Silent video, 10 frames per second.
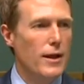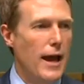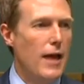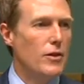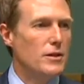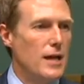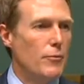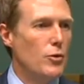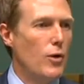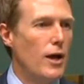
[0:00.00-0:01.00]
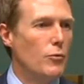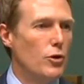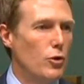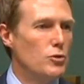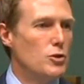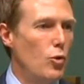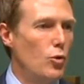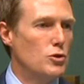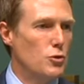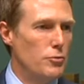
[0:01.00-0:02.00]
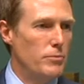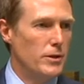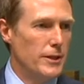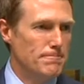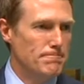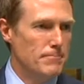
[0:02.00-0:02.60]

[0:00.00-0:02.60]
and that WA would lose all $2 billion.